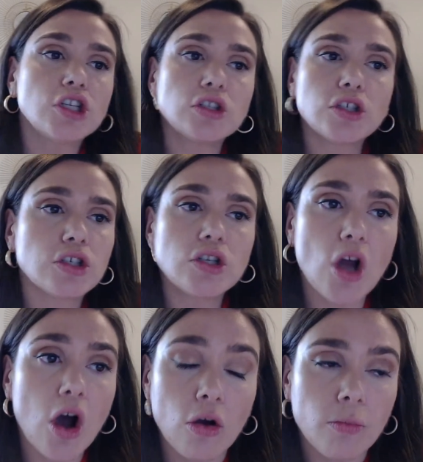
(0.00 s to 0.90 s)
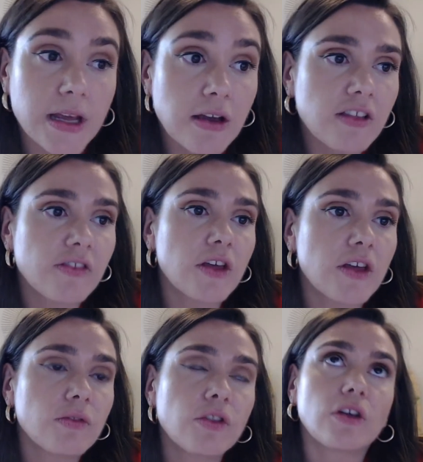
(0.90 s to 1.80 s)
you know, because
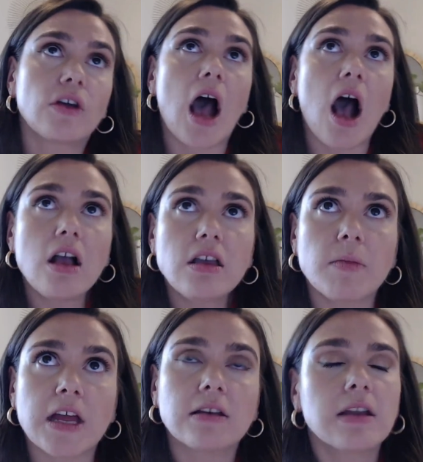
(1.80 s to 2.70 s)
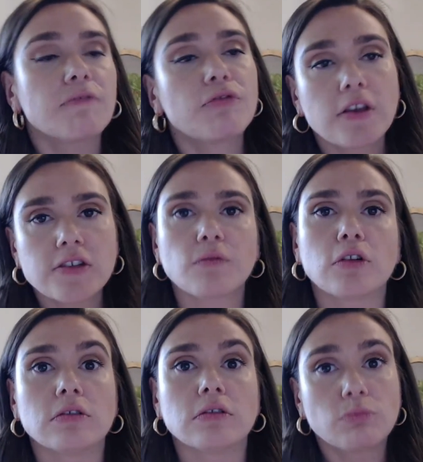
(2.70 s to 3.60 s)
the argument, first of
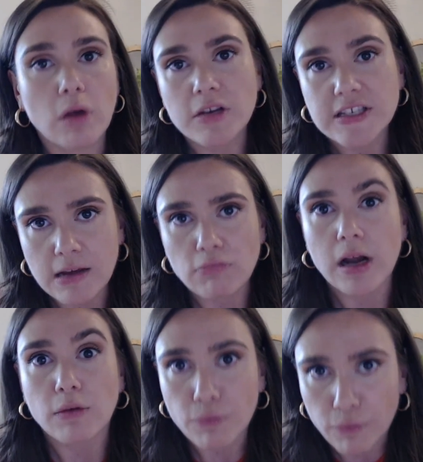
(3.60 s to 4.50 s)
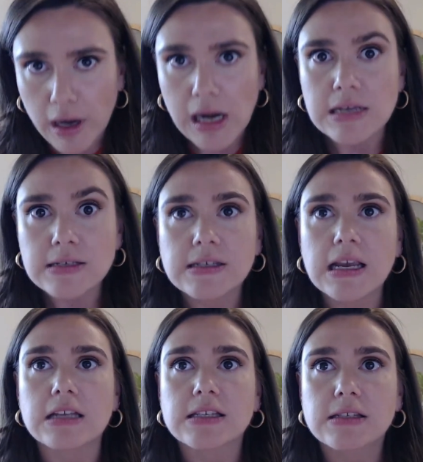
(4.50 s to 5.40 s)
all, when we say rent freeze,
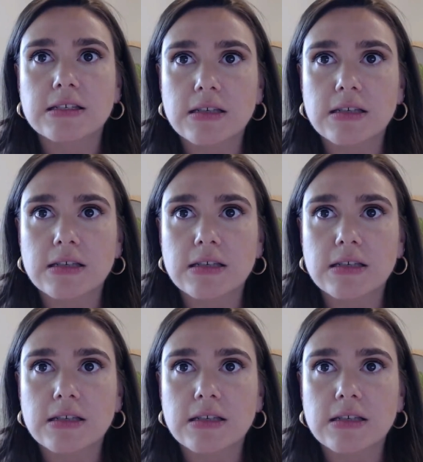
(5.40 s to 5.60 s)
it's